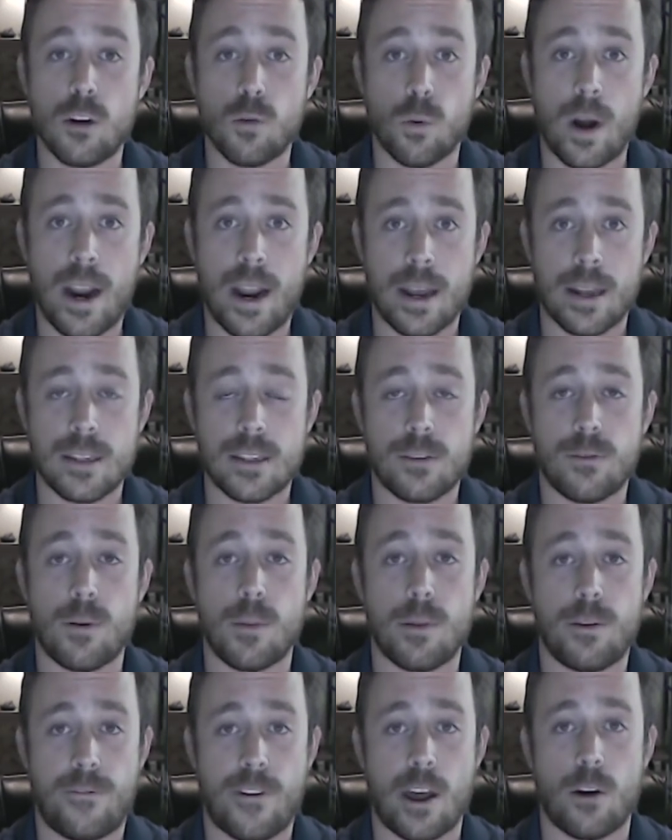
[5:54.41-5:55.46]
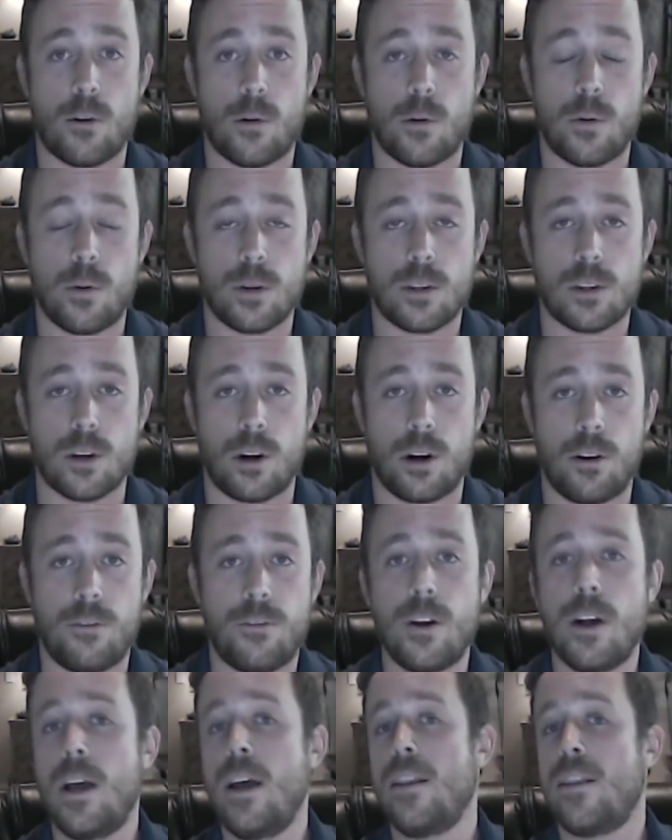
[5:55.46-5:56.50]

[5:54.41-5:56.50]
grants from the Federal Reserve.